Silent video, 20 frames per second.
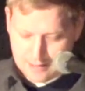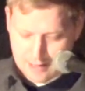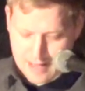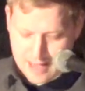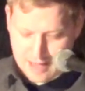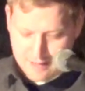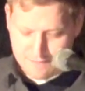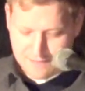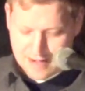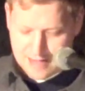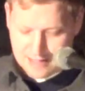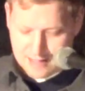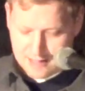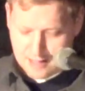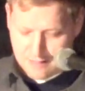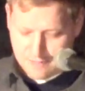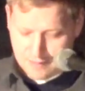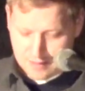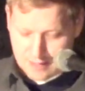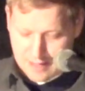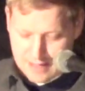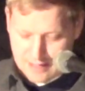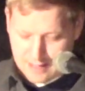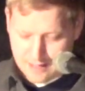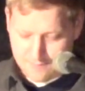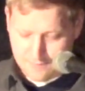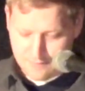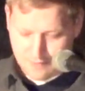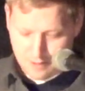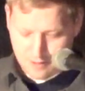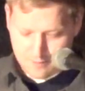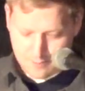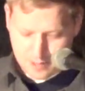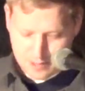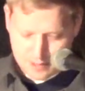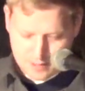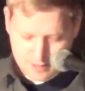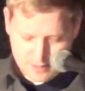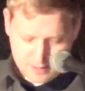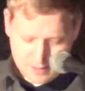life, and I didn't even like him very
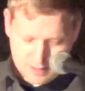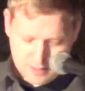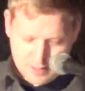much.